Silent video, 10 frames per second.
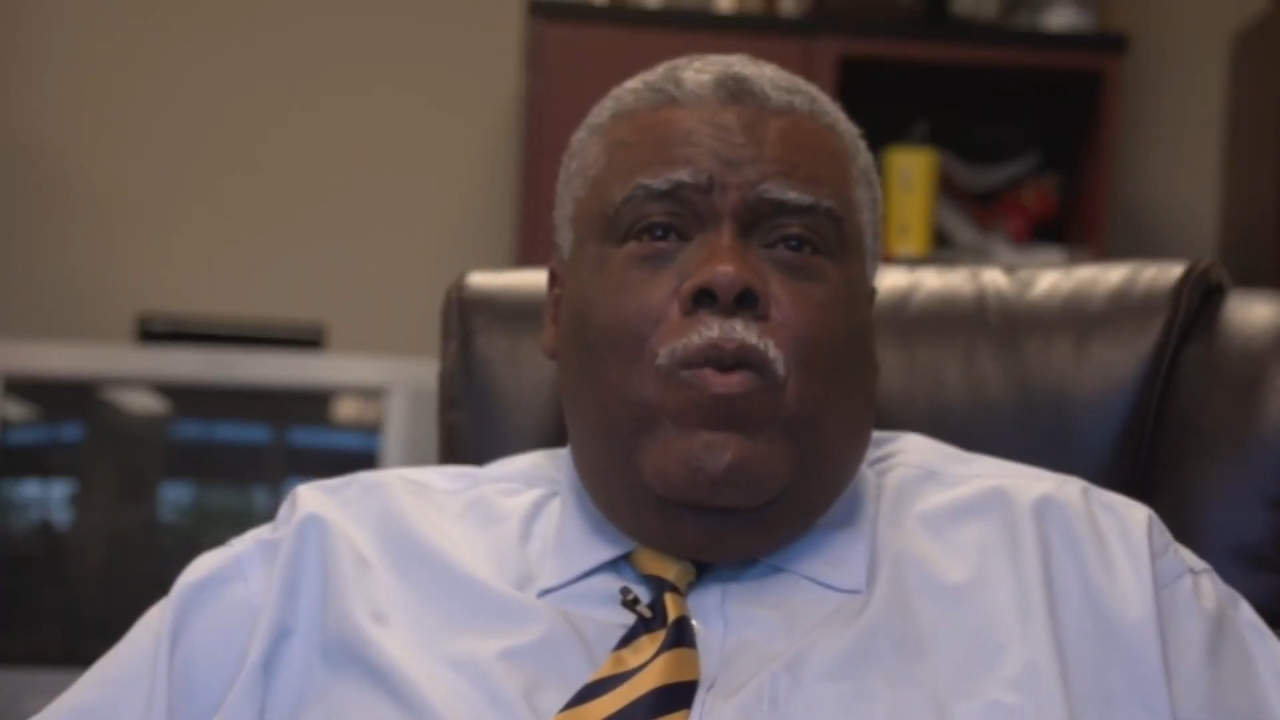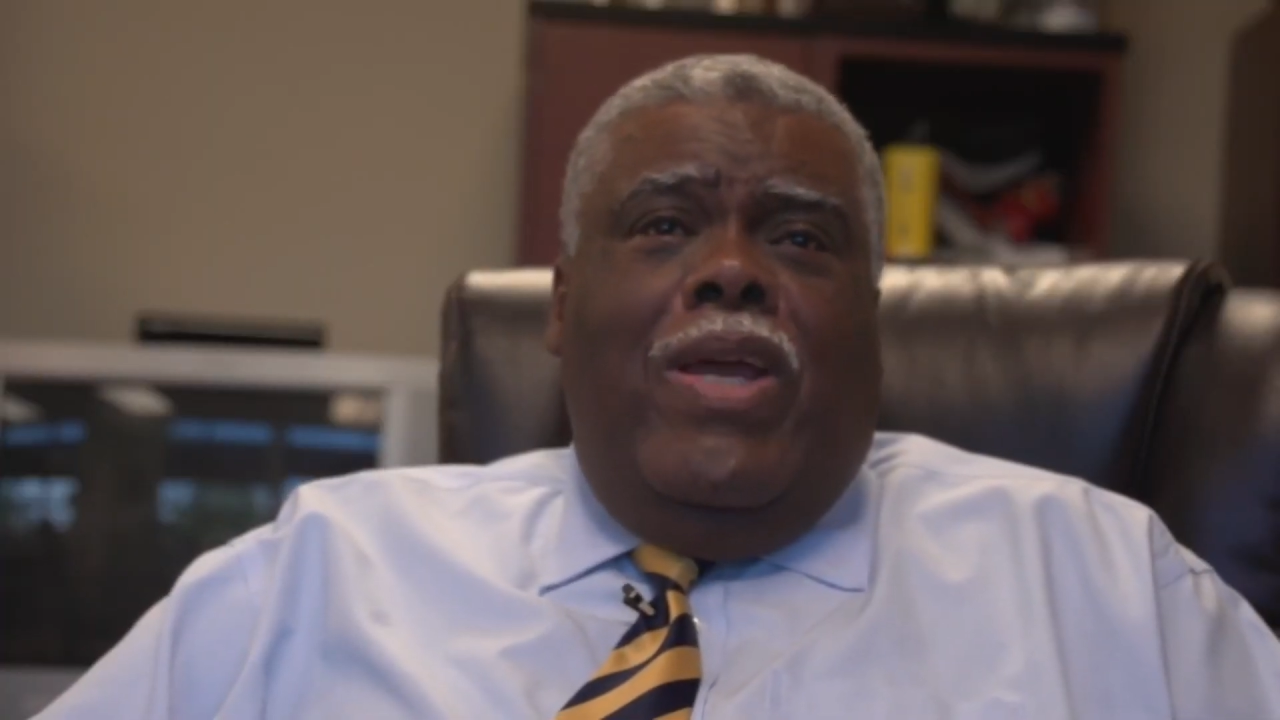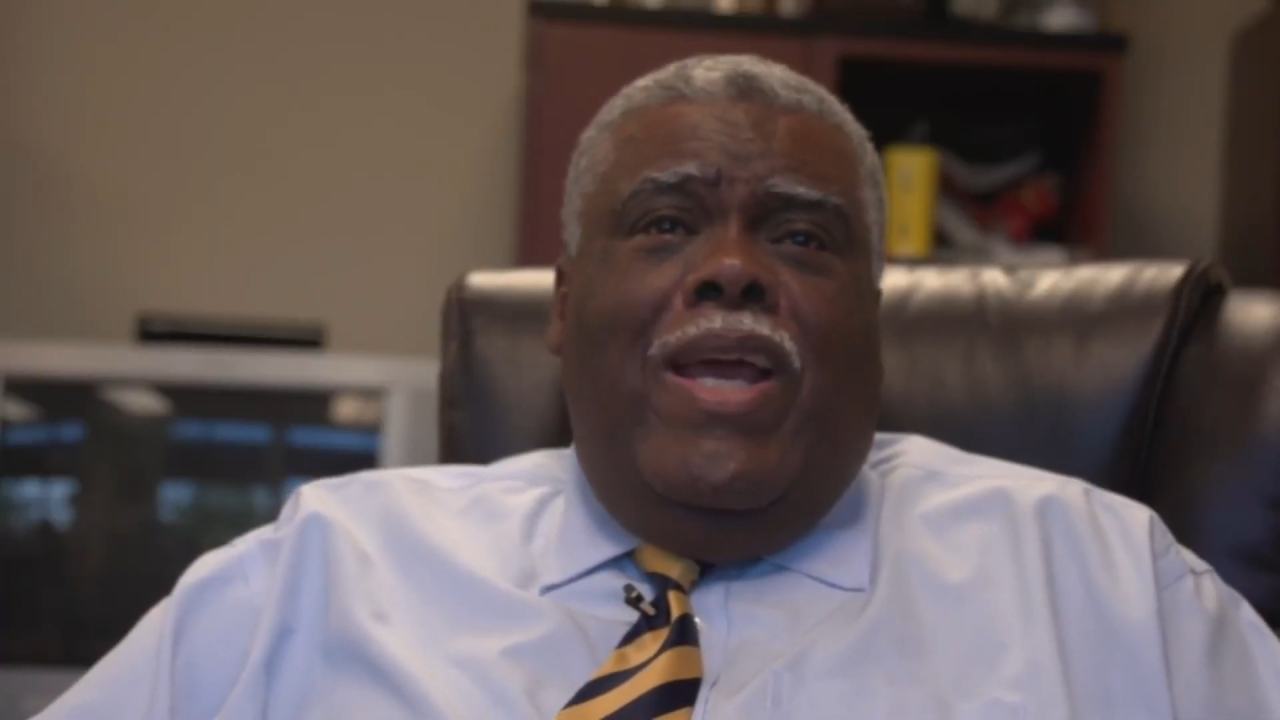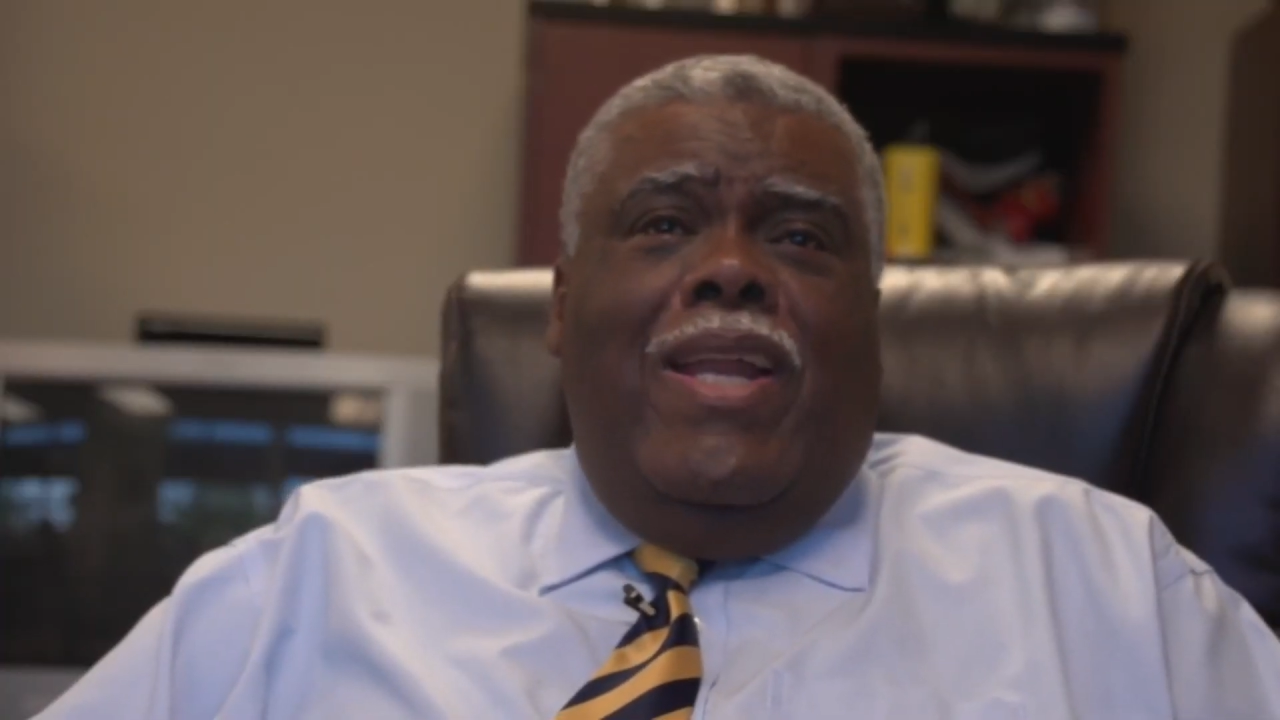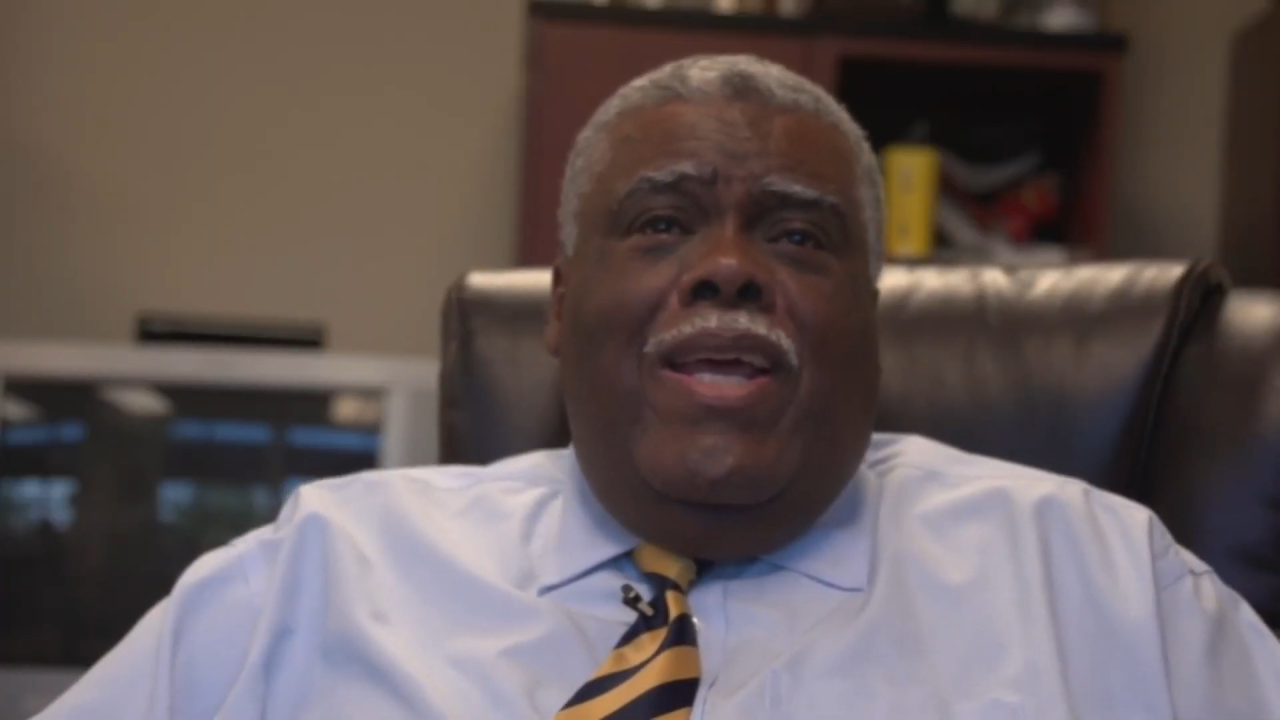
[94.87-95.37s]

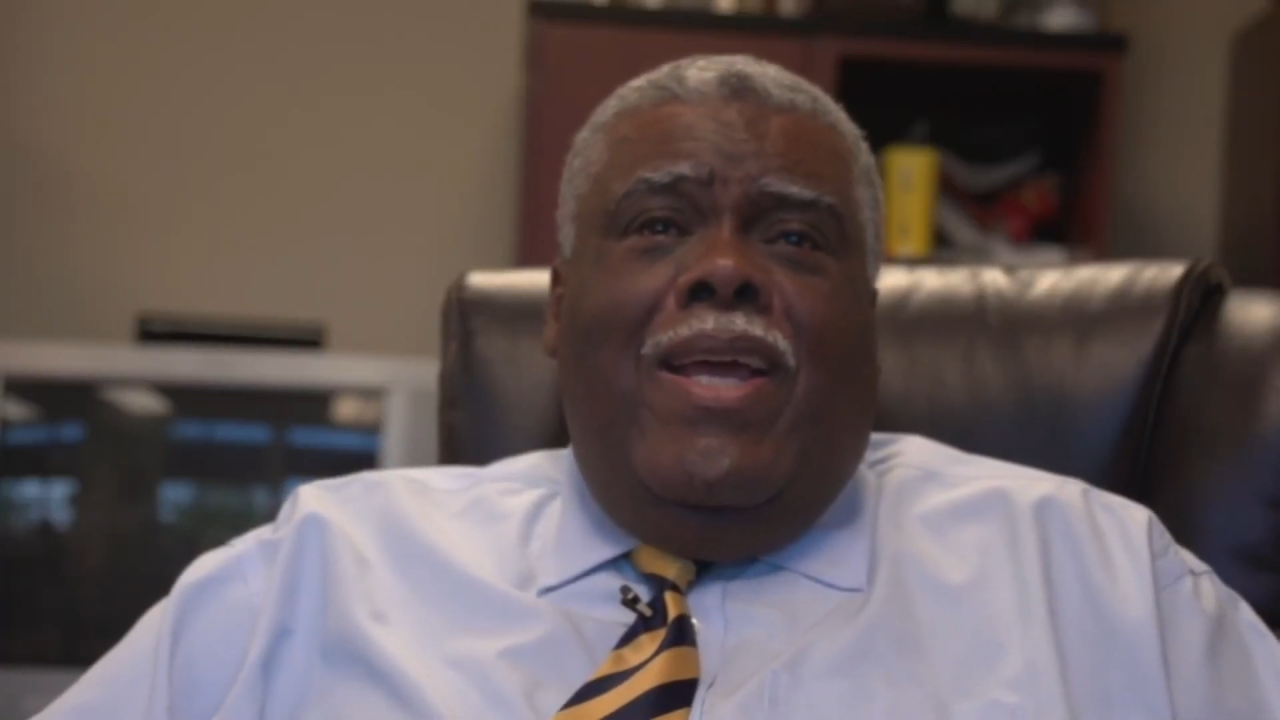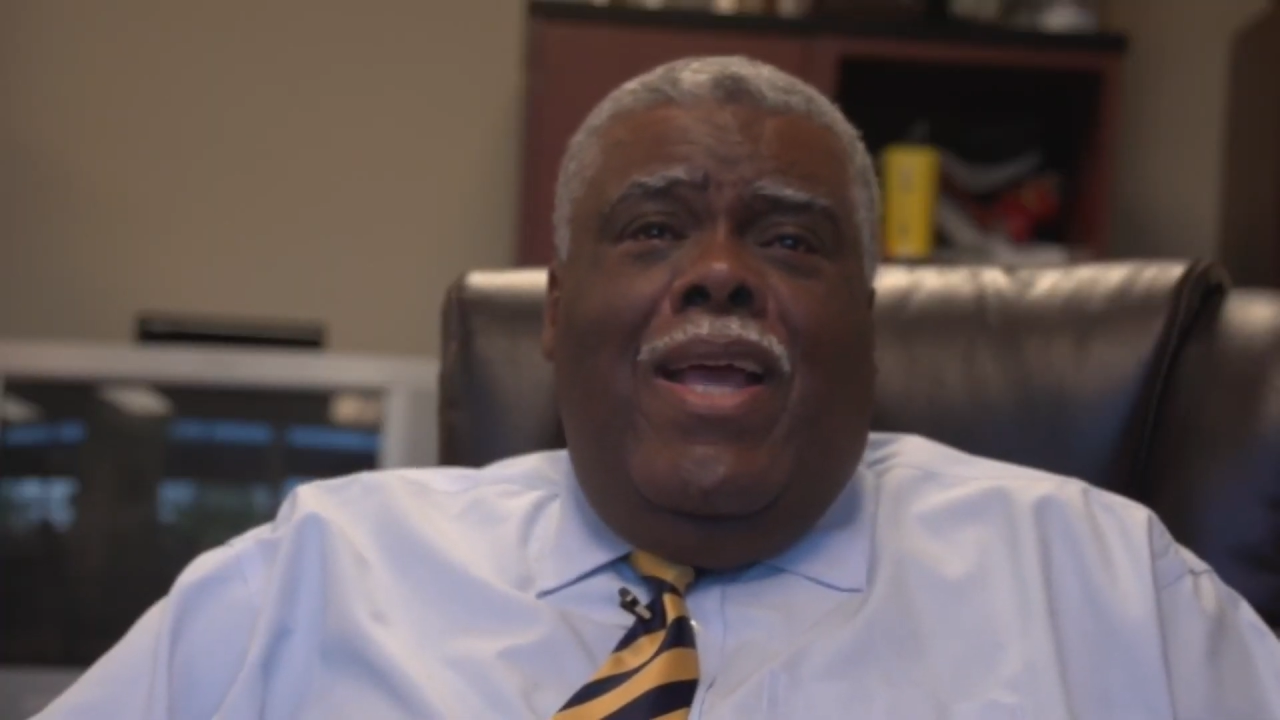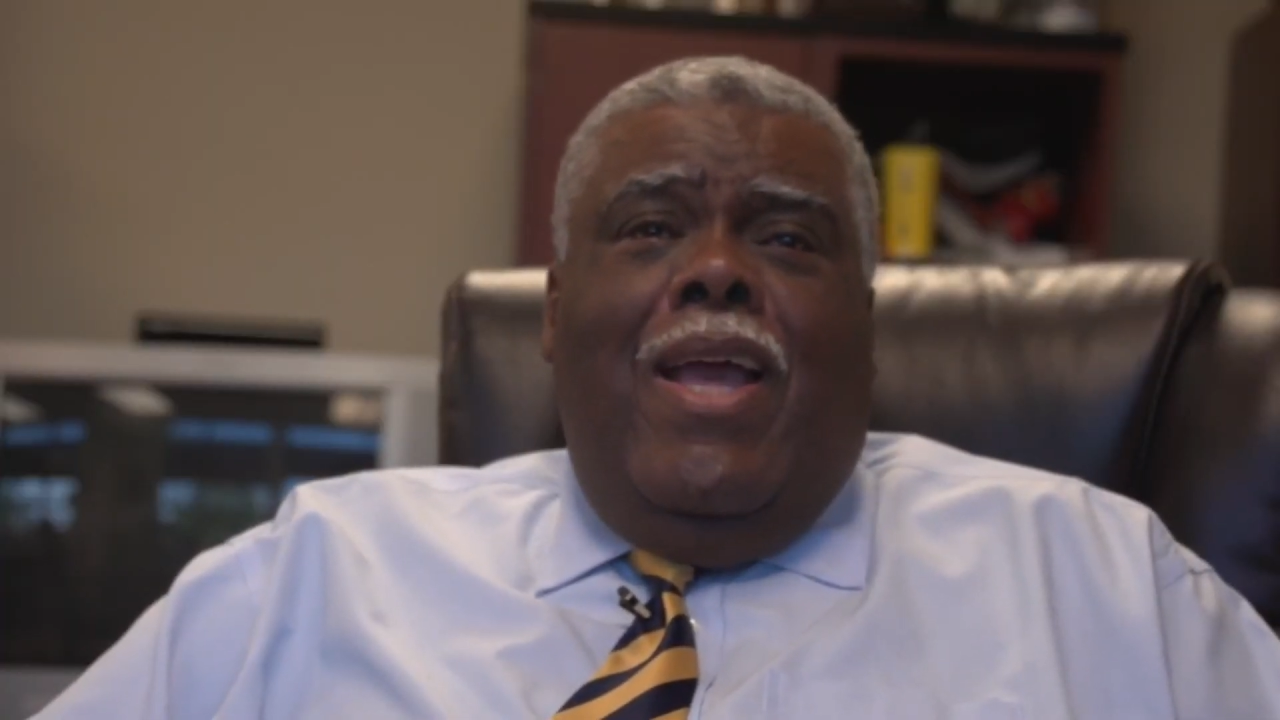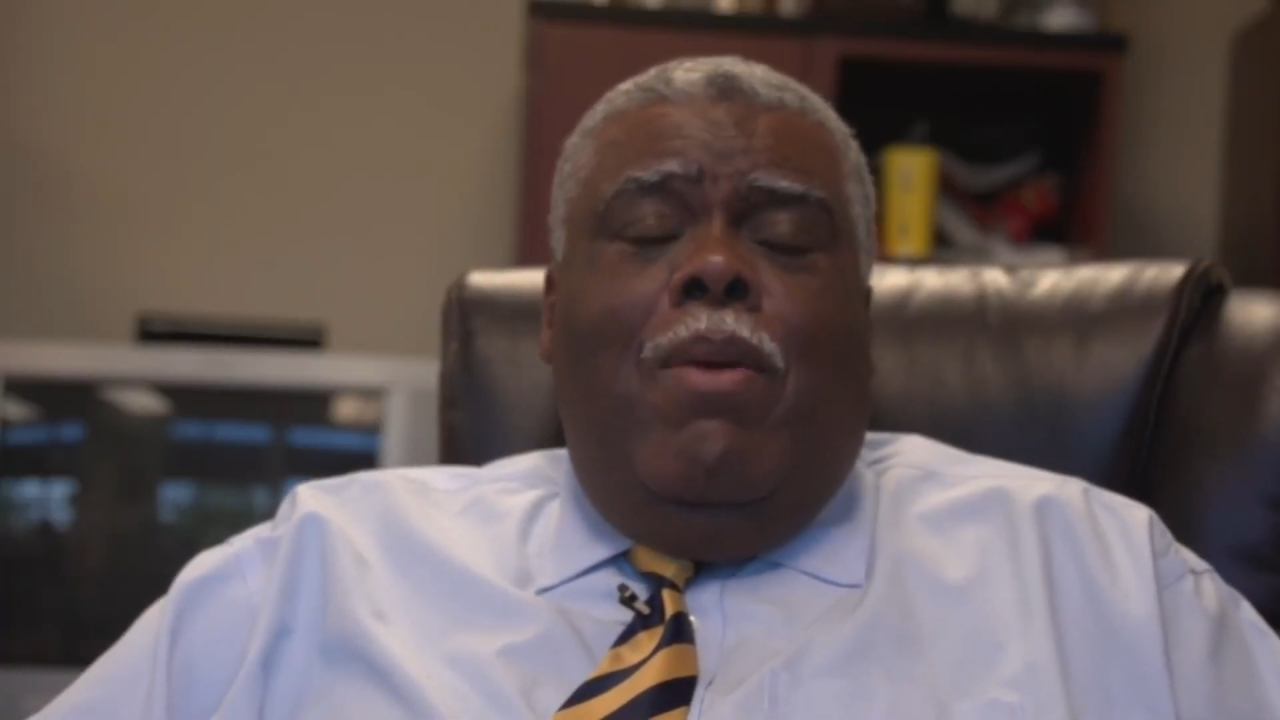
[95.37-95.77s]
creating